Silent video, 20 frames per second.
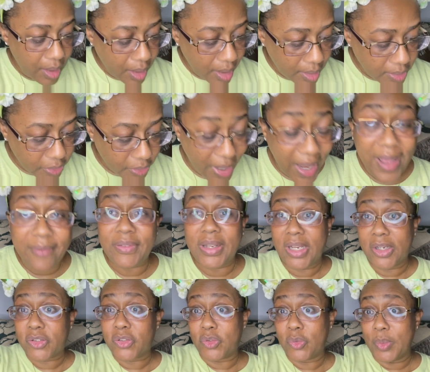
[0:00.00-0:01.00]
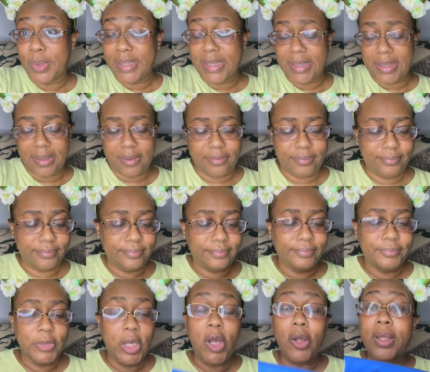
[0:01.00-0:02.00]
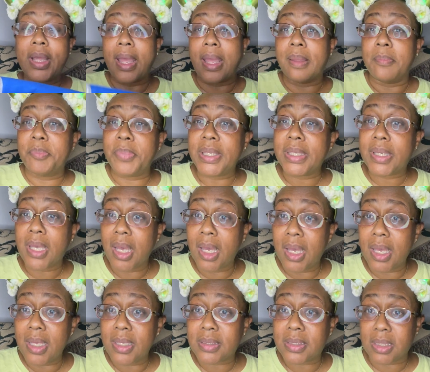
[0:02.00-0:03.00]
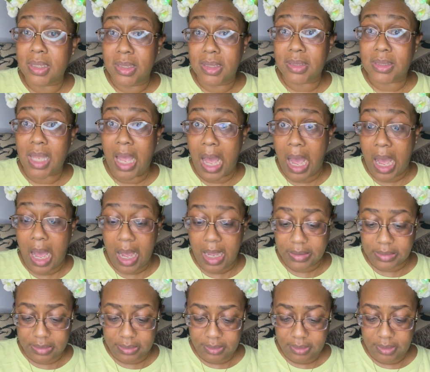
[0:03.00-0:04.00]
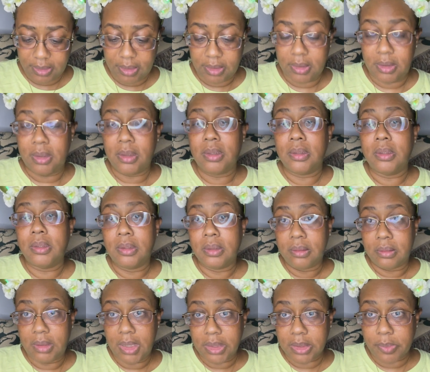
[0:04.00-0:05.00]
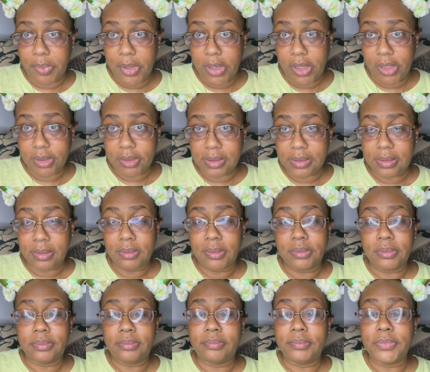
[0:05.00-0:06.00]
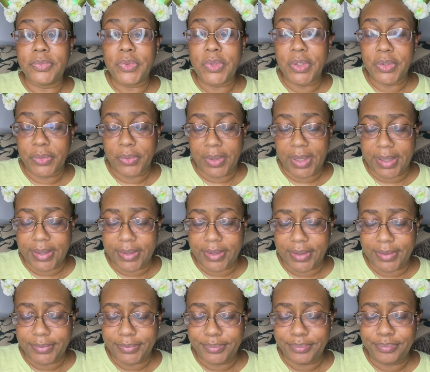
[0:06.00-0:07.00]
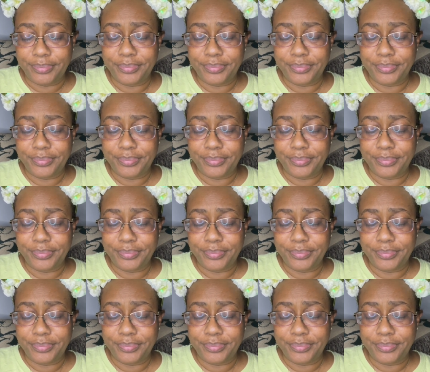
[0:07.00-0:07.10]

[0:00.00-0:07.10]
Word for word: So I have an extra one in there. Okay, because it's hot at the parks in Orlando,